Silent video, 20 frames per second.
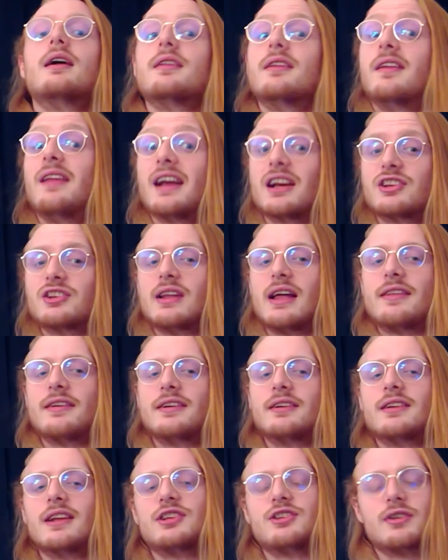The next
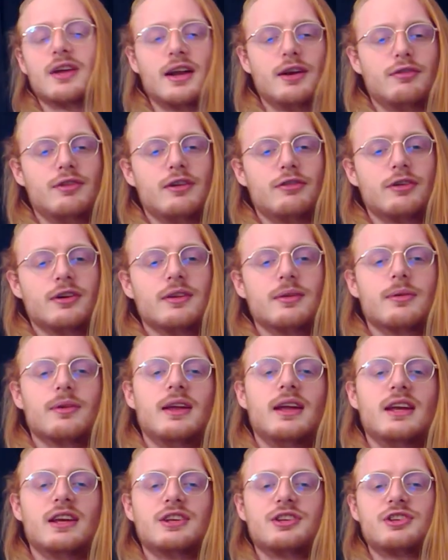letter that's kind of different
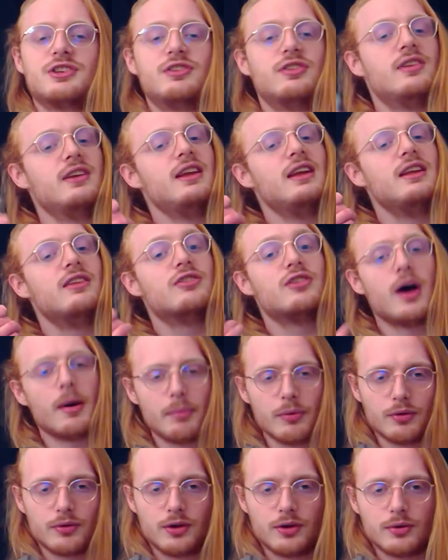is the
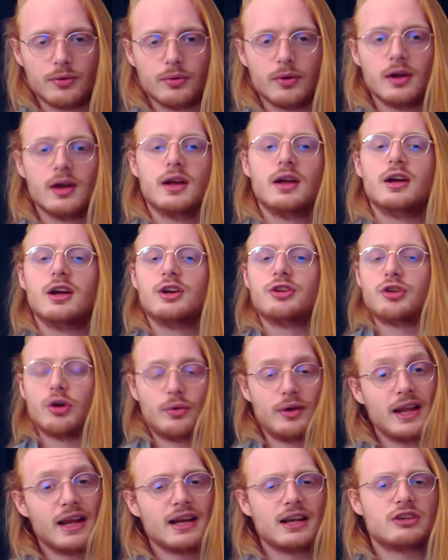W. So
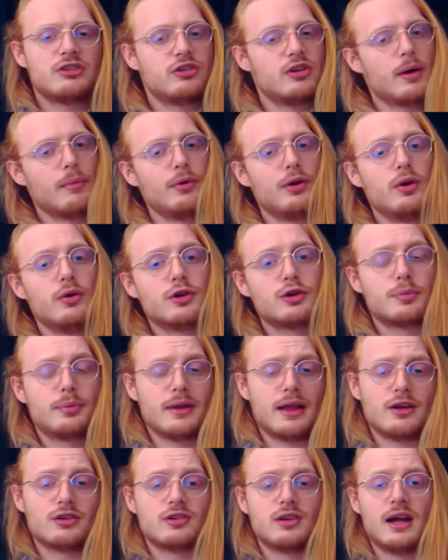in English, the W is
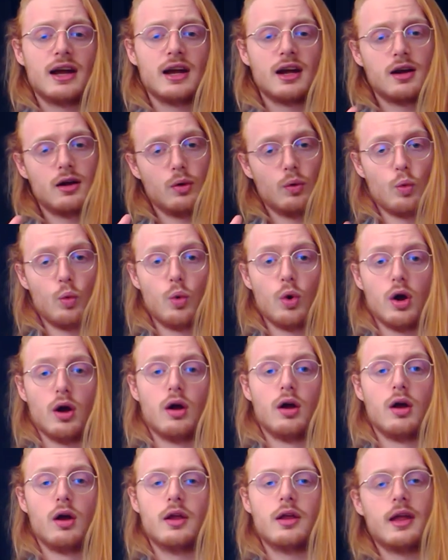pronounced like w,
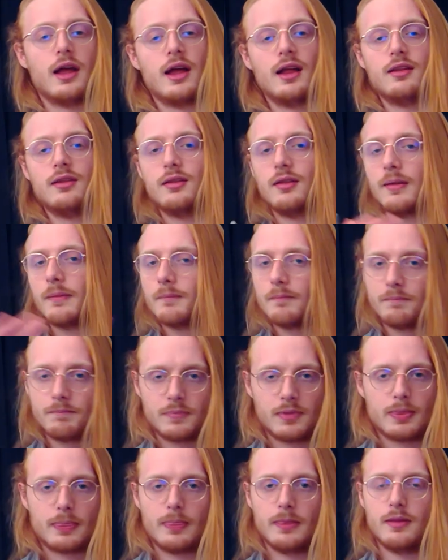and
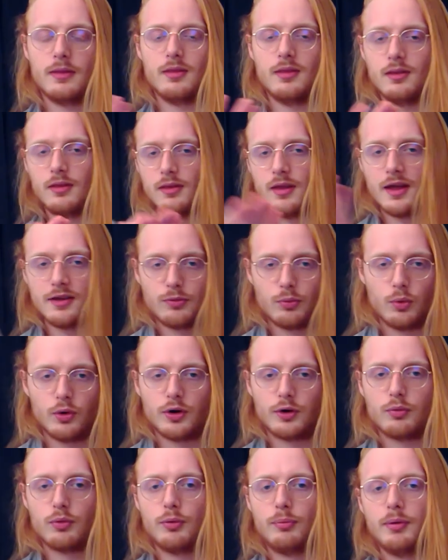that
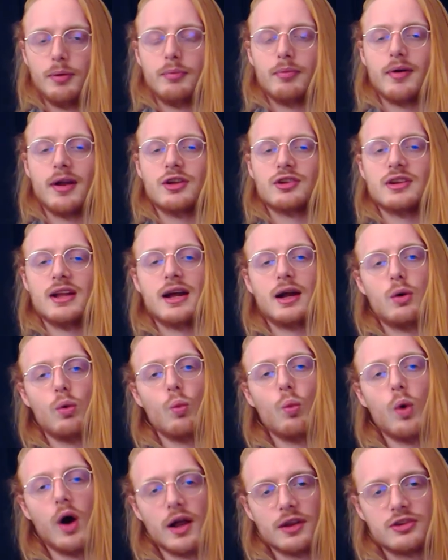word would be pronounced like
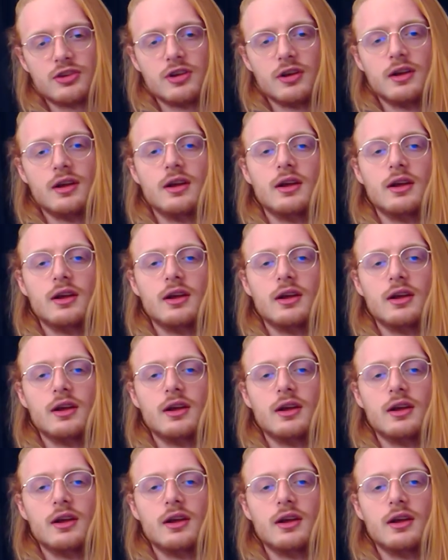what